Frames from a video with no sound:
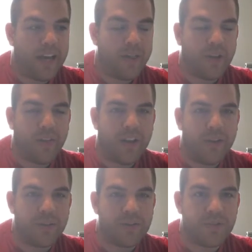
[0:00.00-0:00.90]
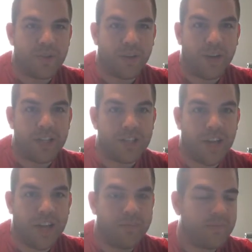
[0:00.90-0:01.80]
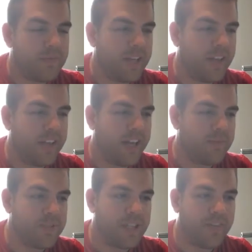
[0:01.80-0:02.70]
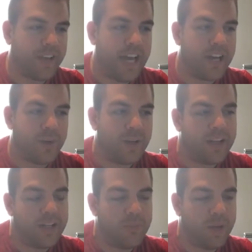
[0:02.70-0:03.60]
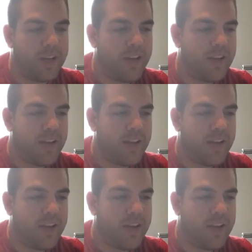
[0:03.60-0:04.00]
I thought that I was doing a great job and that I'm saving adequately, but